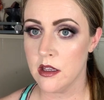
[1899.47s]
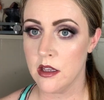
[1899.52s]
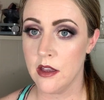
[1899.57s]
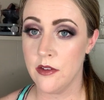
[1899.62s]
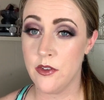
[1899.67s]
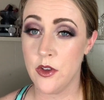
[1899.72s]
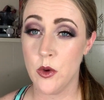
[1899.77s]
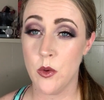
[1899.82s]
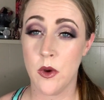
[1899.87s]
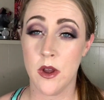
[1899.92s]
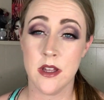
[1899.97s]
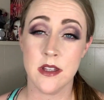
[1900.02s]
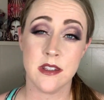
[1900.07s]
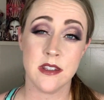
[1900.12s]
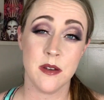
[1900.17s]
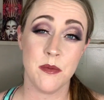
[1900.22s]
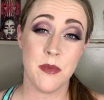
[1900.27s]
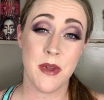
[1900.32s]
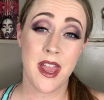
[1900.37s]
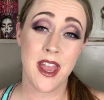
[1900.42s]
If you want
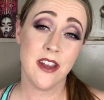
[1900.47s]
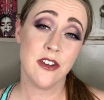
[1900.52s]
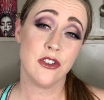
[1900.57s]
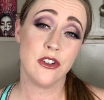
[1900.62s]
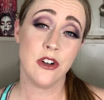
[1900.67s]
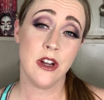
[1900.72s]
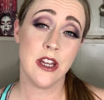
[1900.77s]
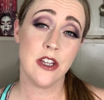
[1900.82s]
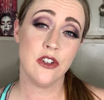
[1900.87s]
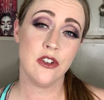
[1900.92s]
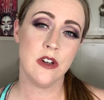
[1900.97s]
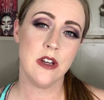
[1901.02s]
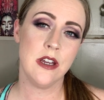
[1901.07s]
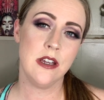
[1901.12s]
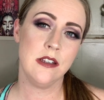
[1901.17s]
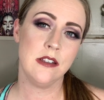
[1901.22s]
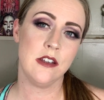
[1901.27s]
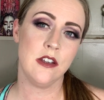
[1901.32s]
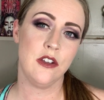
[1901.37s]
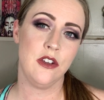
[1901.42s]
some extra
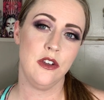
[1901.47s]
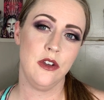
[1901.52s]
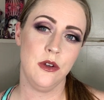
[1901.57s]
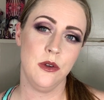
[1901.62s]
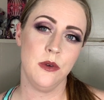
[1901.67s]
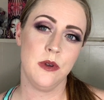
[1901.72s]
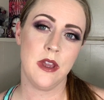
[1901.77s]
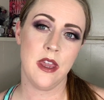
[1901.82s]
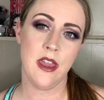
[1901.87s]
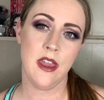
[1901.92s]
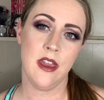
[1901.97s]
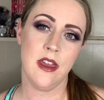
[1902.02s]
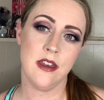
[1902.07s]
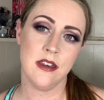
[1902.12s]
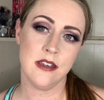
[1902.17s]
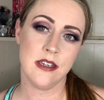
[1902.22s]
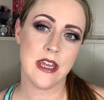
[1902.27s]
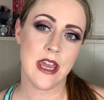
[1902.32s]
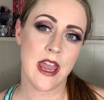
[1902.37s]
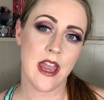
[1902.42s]
entries, you
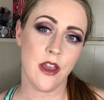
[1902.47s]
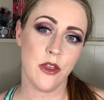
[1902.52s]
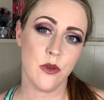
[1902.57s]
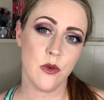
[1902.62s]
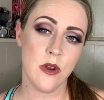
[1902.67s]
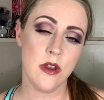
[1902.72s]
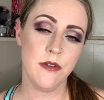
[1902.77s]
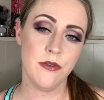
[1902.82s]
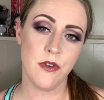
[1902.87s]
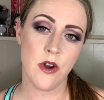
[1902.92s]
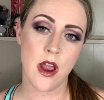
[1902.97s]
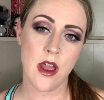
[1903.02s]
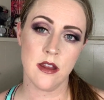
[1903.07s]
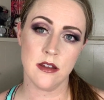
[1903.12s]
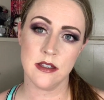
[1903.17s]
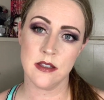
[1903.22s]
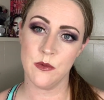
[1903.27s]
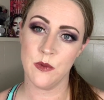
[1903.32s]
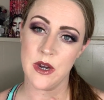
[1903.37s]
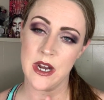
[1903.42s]
can tag 3
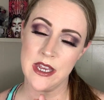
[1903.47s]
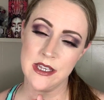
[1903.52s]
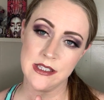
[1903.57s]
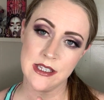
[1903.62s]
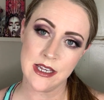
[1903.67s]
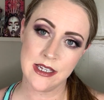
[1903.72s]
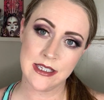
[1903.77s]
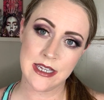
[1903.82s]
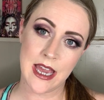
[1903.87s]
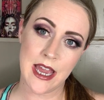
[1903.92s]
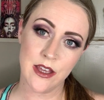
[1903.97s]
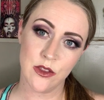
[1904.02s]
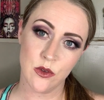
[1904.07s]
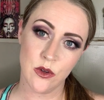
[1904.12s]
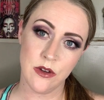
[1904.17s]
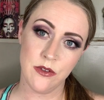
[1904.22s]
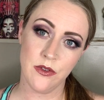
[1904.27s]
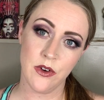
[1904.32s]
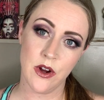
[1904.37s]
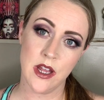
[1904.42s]
friends. And when I say tag
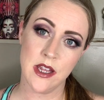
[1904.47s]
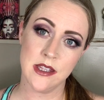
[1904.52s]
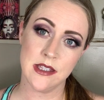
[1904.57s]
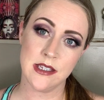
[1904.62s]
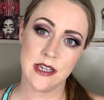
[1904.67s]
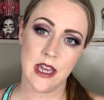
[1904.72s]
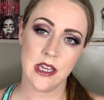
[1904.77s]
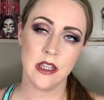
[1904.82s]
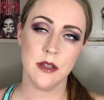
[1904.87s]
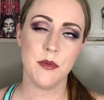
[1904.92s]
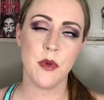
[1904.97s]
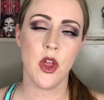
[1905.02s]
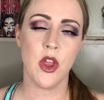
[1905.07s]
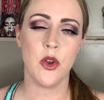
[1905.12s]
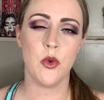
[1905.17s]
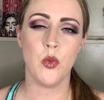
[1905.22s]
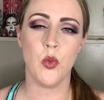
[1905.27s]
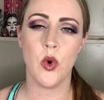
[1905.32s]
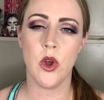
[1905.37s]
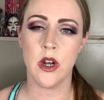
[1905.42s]
3 friends, tag them all
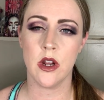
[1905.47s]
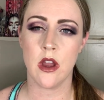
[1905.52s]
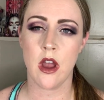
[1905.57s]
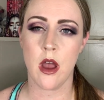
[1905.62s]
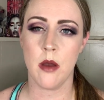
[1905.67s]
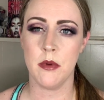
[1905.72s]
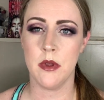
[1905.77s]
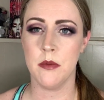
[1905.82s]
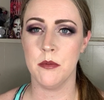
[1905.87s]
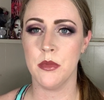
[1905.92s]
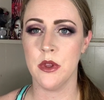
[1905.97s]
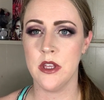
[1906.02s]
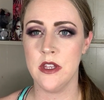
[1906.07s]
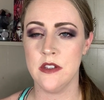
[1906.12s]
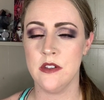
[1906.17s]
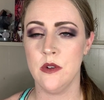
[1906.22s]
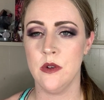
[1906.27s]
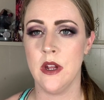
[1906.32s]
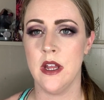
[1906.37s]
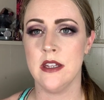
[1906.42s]
in one comment. Please
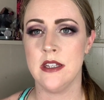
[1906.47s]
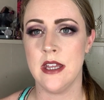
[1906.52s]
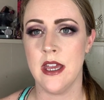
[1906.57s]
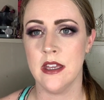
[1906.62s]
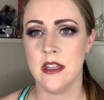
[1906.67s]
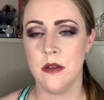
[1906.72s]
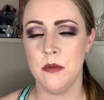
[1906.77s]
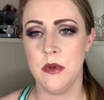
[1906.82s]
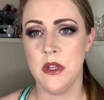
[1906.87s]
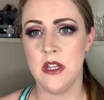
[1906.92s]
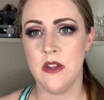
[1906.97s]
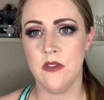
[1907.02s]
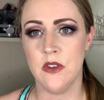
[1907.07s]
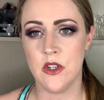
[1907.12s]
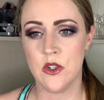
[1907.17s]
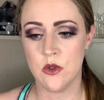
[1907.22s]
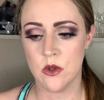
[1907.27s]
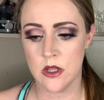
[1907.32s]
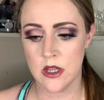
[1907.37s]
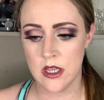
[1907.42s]
do not tag them
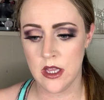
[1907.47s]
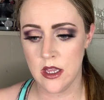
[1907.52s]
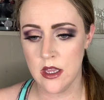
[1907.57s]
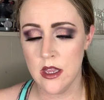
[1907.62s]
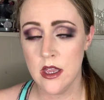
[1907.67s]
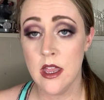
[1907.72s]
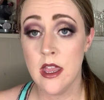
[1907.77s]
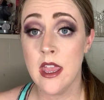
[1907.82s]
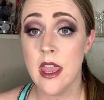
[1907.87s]
individually.